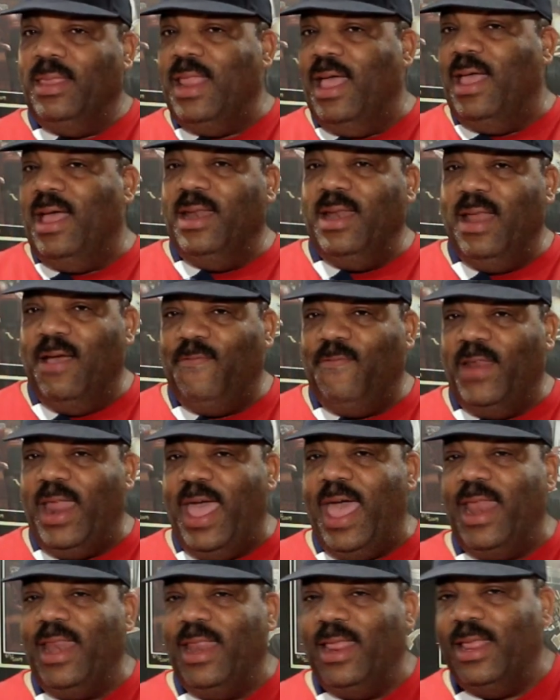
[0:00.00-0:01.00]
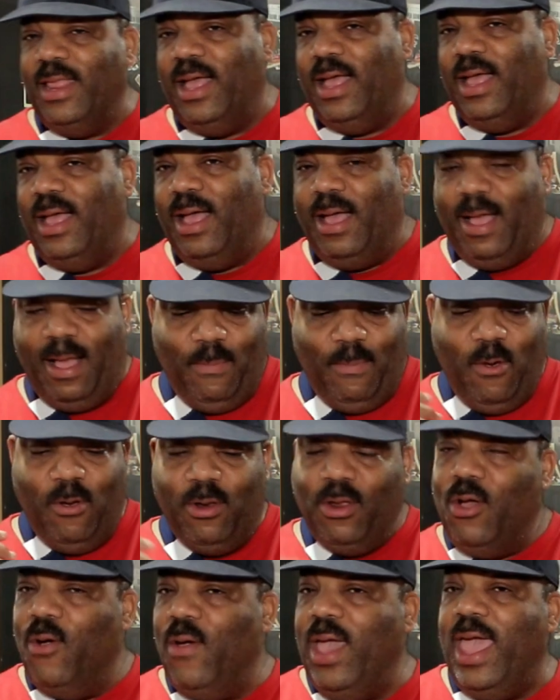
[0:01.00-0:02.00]
enough of that. I'm going
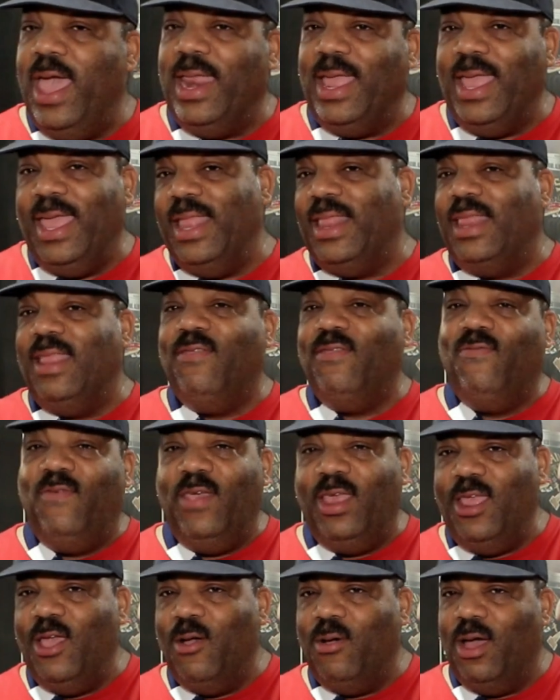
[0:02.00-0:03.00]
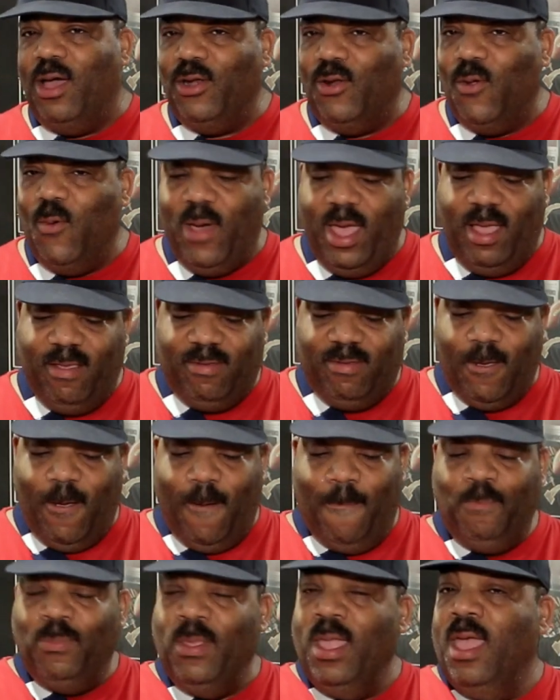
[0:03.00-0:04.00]
to go ahead and get this video underway.
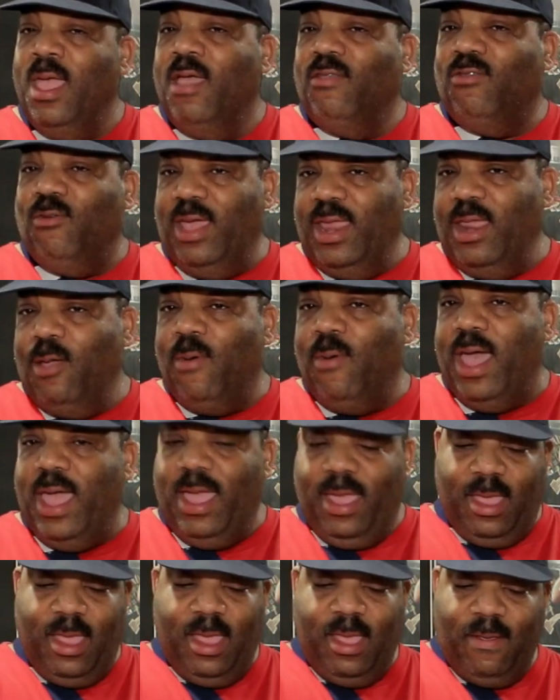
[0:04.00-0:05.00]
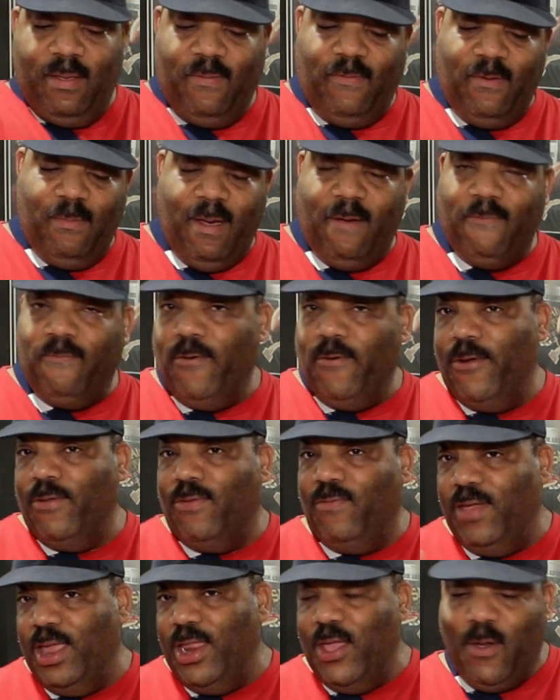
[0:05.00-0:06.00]
So anyway, for my first
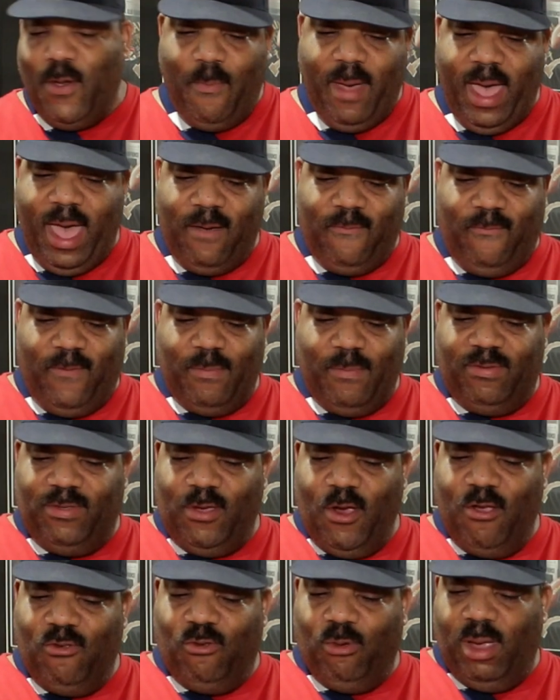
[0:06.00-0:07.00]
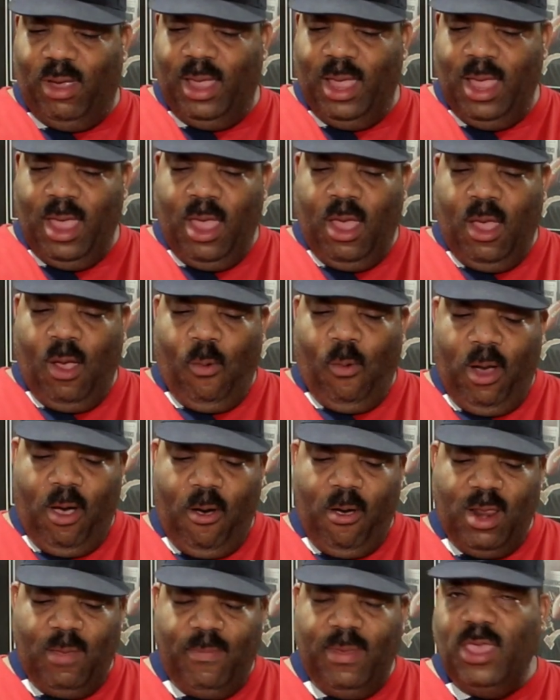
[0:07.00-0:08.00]
video back from surgery, we're
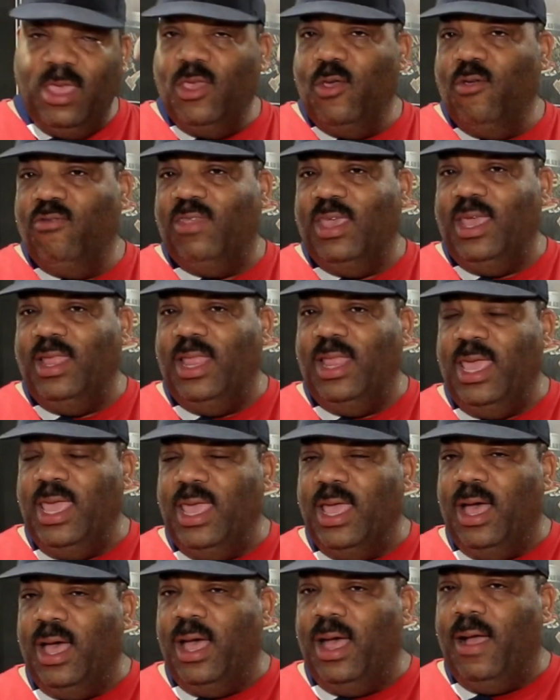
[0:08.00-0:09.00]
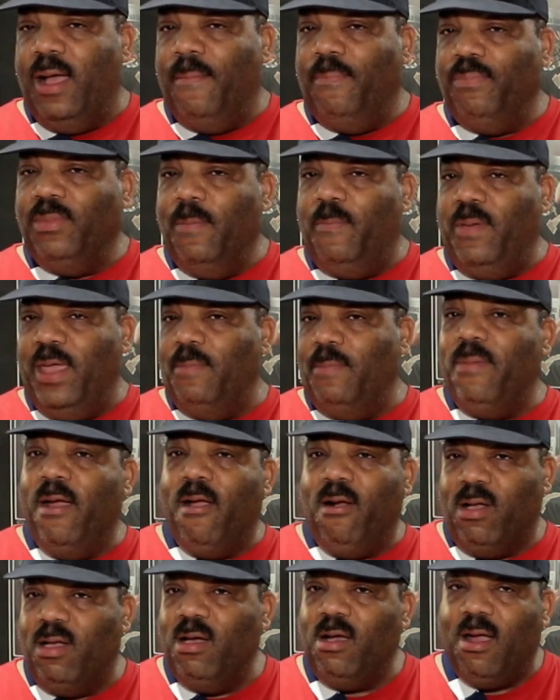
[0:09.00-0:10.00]
going to be using the pit
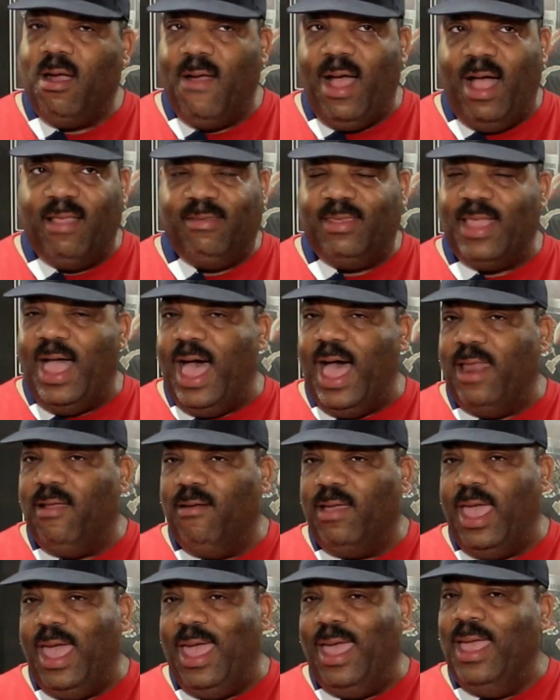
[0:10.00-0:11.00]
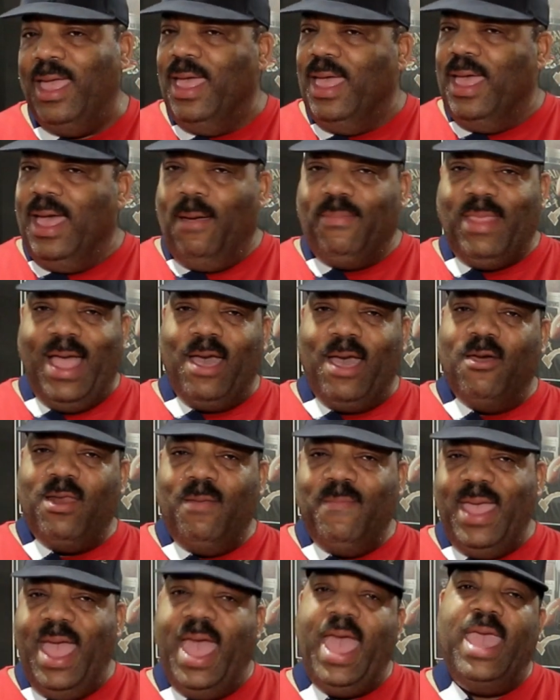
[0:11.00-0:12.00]
barrel cooker outside. Okay, I'm not going to
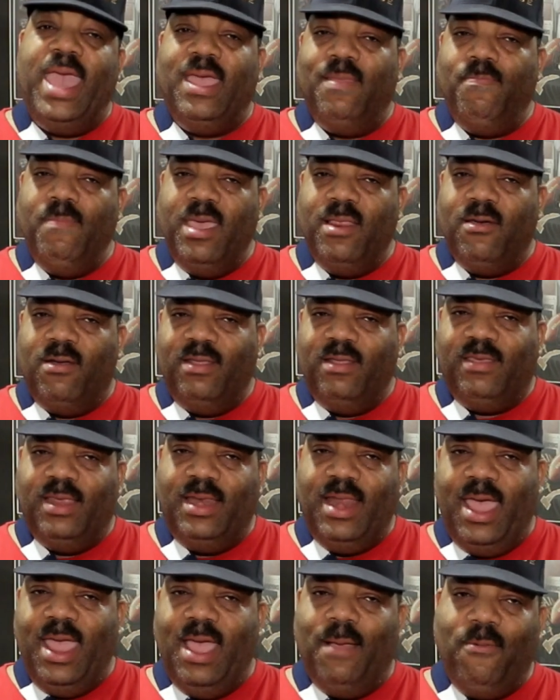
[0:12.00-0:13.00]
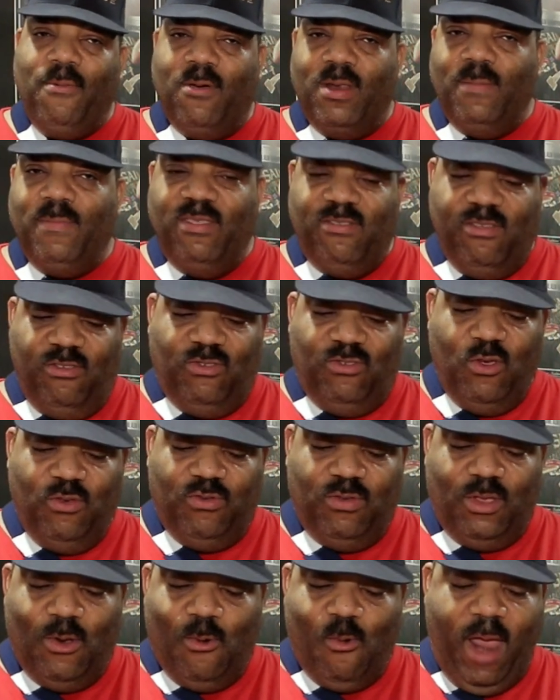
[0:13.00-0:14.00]
be hanging meat on it today. I'm going to be just
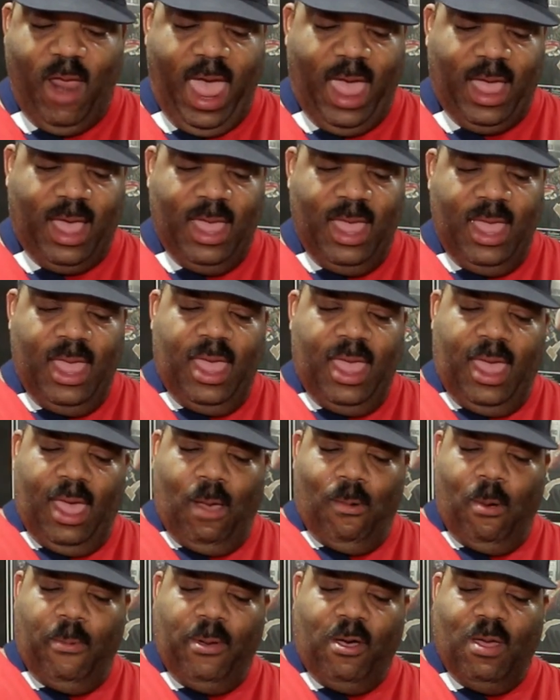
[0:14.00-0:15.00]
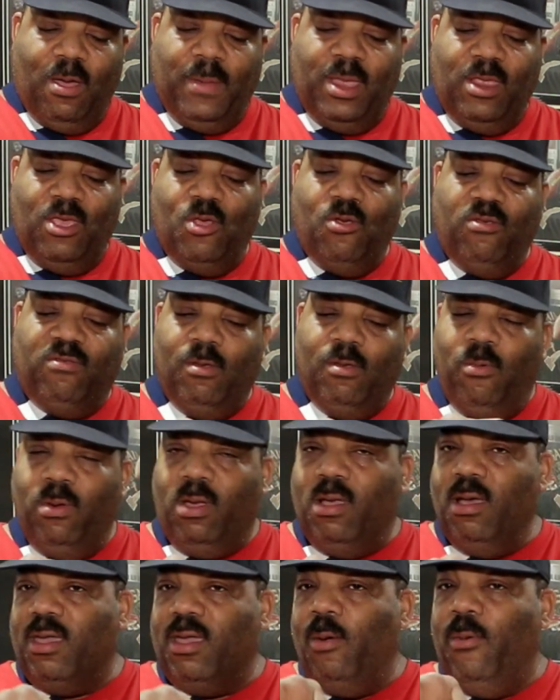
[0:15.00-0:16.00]
using the rack. And what we're going to be using
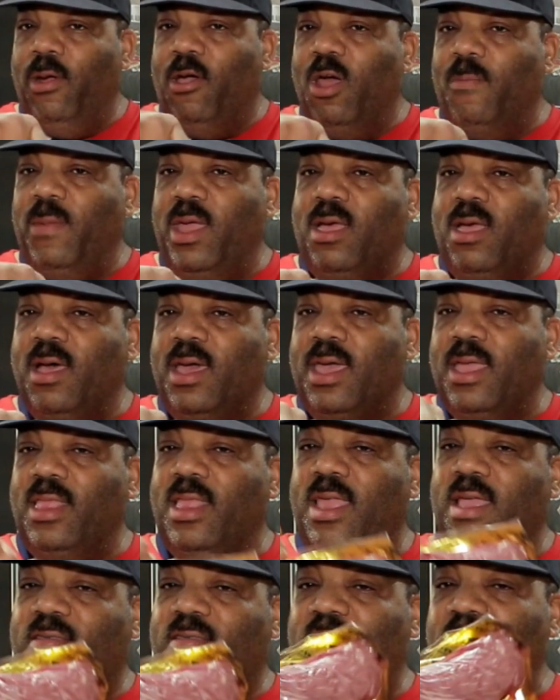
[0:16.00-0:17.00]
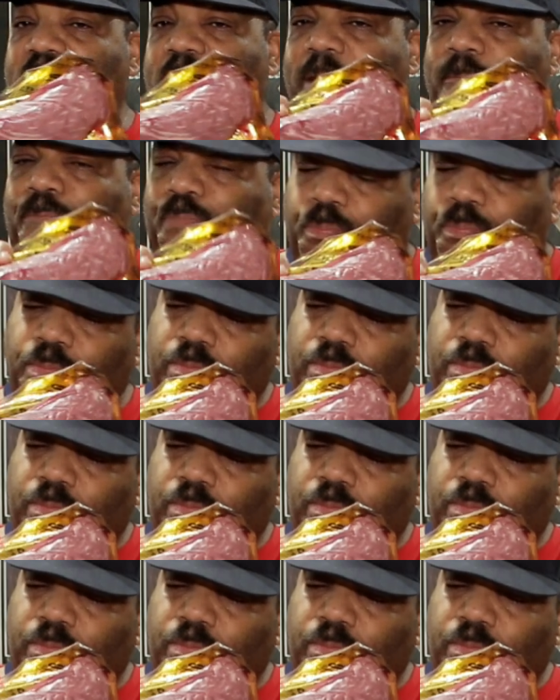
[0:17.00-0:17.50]
cooking, we're going to be cooking this here.